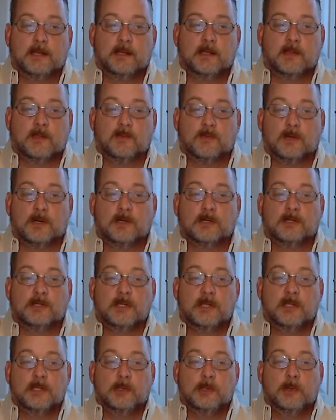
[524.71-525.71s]
In other words,
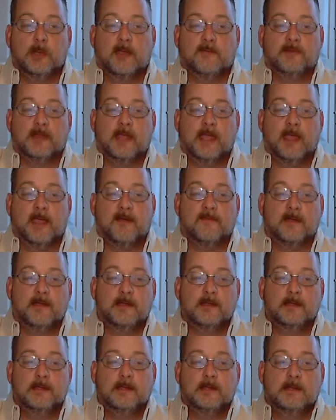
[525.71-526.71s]
you have to have
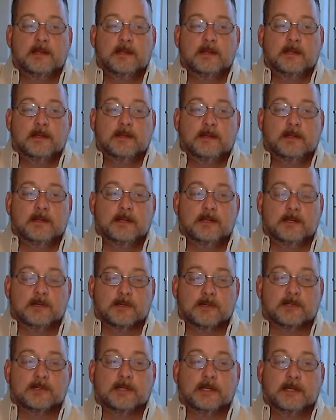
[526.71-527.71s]

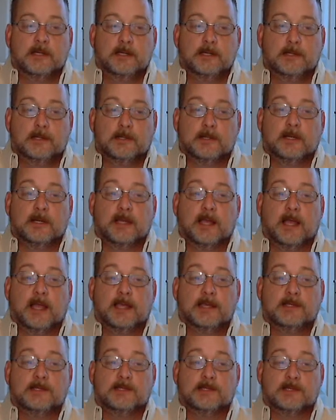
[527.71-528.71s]
ears to hear and
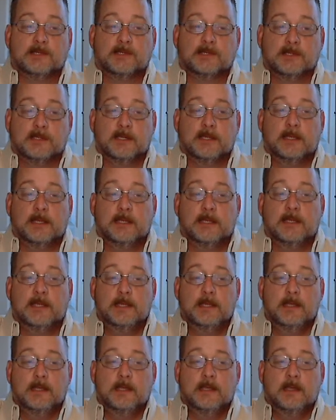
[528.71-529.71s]
eyes to see
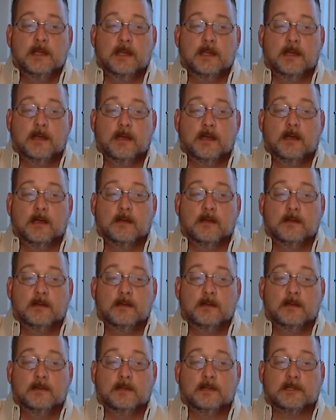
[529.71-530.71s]

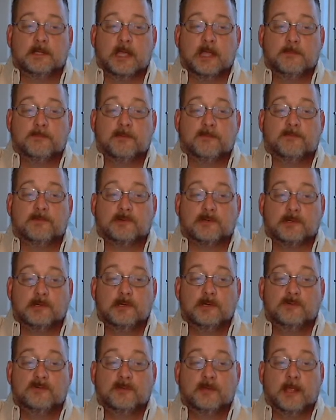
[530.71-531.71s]
the type of
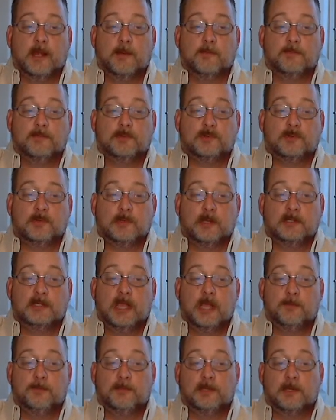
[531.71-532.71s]
truths that I'm
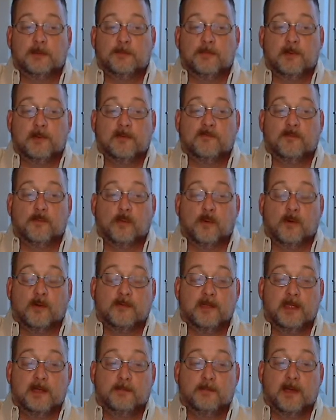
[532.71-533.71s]
attempting to put
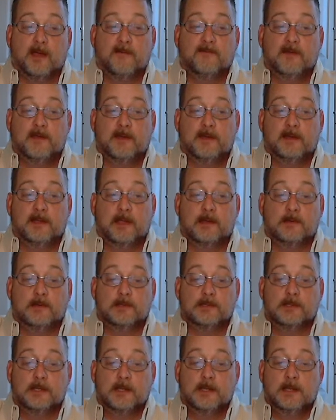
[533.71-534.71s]
forth in my
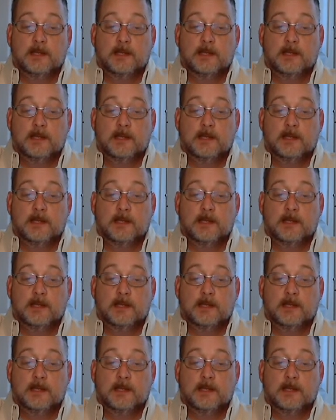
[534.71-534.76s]
videos.